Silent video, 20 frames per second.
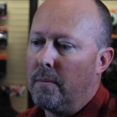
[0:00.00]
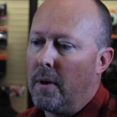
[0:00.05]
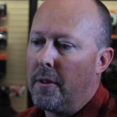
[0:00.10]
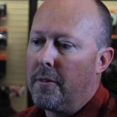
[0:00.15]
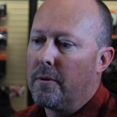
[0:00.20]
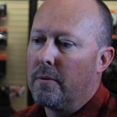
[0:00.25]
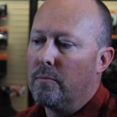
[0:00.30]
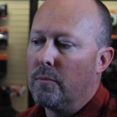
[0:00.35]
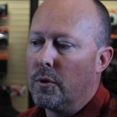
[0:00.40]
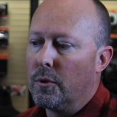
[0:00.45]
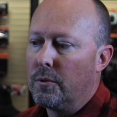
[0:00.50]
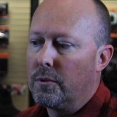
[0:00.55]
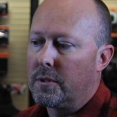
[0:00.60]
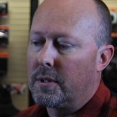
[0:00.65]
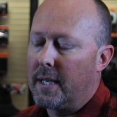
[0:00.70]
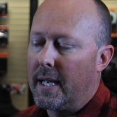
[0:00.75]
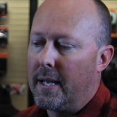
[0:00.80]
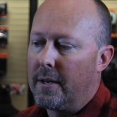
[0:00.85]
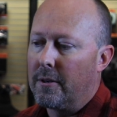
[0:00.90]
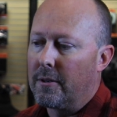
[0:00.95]
mother
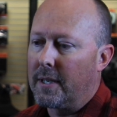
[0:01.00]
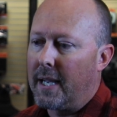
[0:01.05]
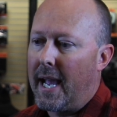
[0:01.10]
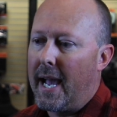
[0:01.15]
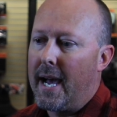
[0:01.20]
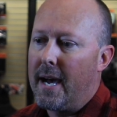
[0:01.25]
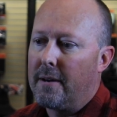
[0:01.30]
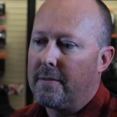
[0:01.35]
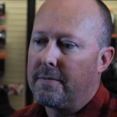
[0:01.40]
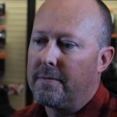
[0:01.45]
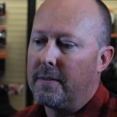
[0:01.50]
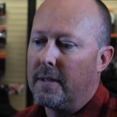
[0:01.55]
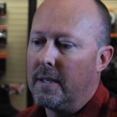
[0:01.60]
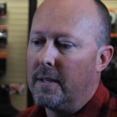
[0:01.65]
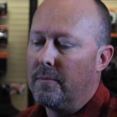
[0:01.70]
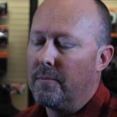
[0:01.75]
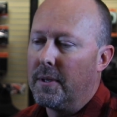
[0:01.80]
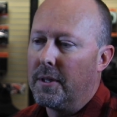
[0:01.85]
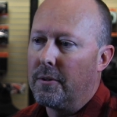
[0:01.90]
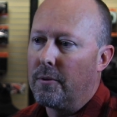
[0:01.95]
moose and her calf
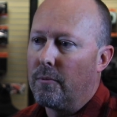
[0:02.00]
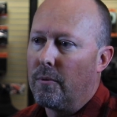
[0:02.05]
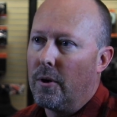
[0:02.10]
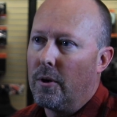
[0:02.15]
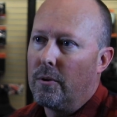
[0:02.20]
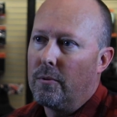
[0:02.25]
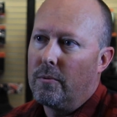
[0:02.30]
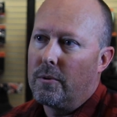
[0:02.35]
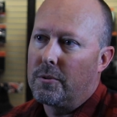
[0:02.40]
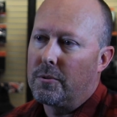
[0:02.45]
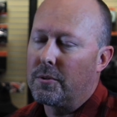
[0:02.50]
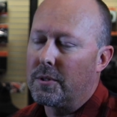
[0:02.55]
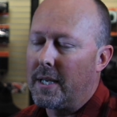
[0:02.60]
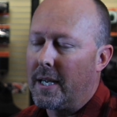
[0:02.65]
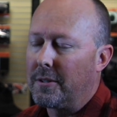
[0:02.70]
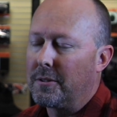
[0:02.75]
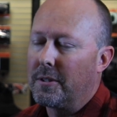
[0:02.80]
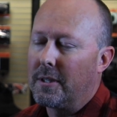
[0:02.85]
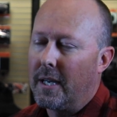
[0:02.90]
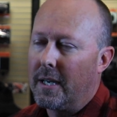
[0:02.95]
in the road, which
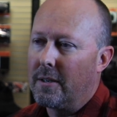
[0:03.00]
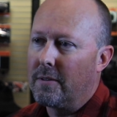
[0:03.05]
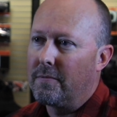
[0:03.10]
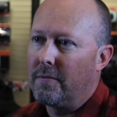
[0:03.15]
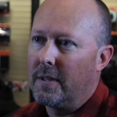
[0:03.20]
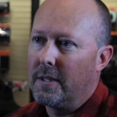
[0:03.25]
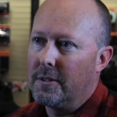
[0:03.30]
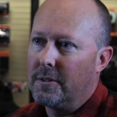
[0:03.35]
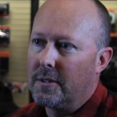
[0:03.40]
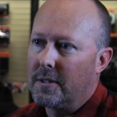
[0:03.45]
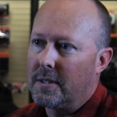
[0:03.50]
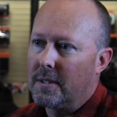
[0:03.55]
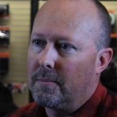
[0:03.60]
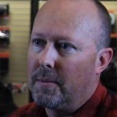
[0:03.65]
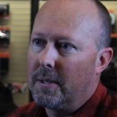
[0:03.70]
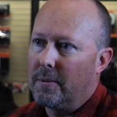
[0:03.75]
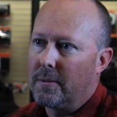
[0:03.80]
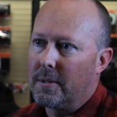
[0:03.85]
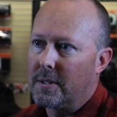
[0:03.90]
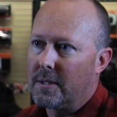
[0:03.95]
was actually kind of fun just
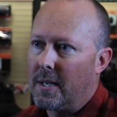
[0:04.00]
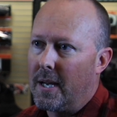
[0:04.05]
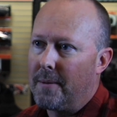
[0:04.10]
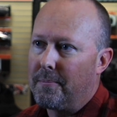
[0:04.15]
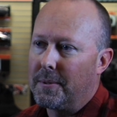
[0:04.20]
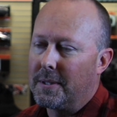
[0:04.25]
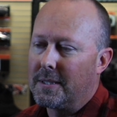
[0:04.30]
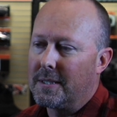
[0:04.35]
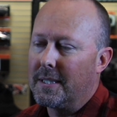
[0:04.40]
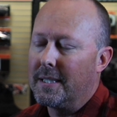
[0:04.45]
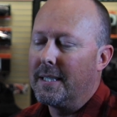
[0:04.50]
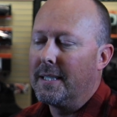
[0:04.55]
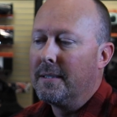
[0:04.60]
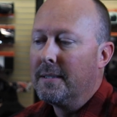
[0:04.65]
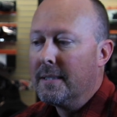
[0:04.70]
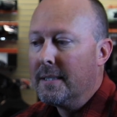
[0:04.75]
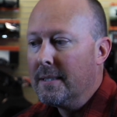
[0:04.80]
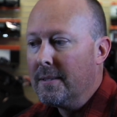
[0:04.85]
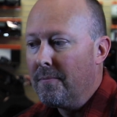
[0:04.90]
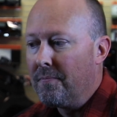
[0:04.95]
to be able to stop and
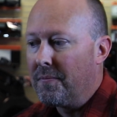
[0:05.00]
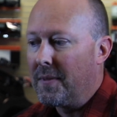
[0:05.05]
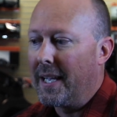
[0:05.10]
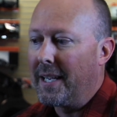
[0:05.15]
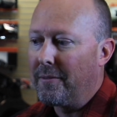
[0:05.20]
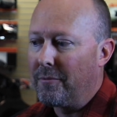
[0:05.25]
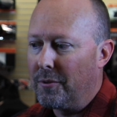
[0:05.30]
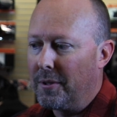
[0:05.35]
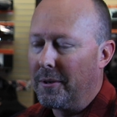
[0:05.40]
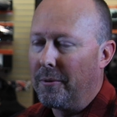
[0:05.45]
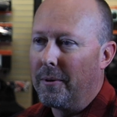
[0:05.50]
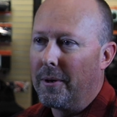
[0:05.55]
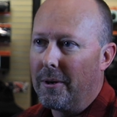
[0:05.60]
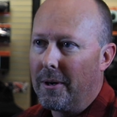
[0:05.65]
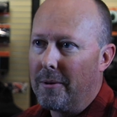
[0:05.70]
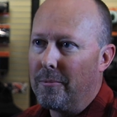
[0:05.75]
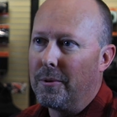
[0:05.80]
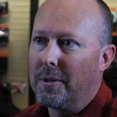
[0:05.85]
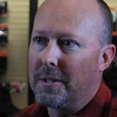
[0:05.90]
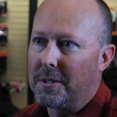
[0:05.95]
see. Thankfully, we
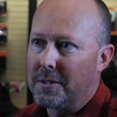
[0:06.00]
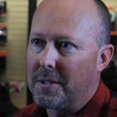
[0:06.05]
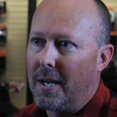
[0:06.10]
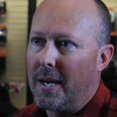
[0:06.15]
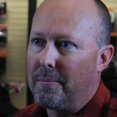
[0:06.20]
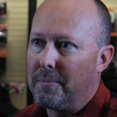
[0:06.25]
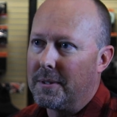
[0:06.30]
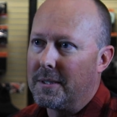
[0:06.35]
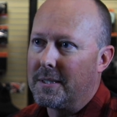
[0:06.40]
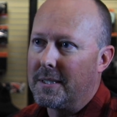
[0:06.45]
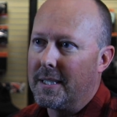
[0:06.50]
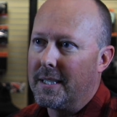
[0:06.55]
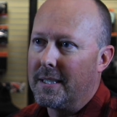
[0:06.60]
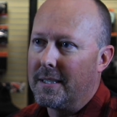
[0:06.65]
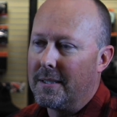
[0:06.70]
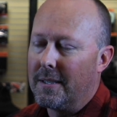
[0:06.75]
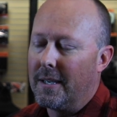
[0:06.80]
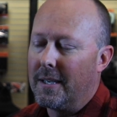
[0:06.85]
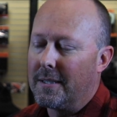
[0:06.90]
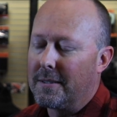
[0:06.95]
were able to stop and see
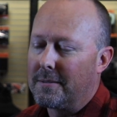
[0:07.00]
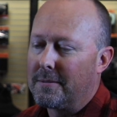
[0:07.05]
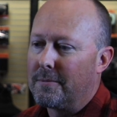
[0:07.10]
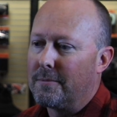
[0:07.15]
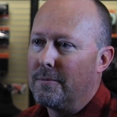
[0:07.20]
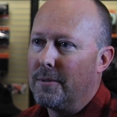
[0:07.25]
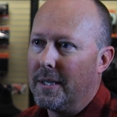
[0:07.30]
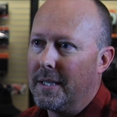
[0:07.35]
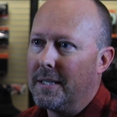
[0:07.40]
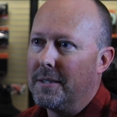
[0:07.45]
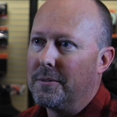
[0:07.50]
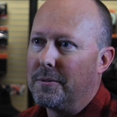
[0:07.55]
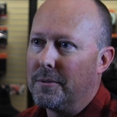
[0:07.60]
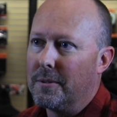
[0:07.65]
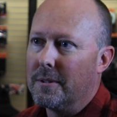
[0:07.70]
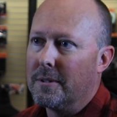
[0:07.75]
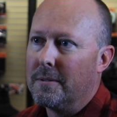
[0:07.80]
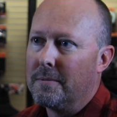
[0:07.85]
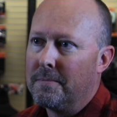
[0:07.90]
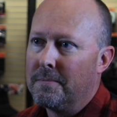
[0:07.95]
it and not run
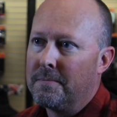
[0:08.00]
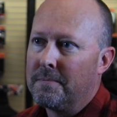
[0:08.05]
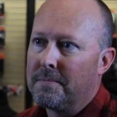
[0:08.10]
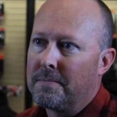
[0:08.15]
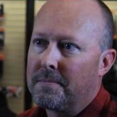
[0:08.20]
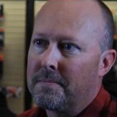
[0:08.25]
into her.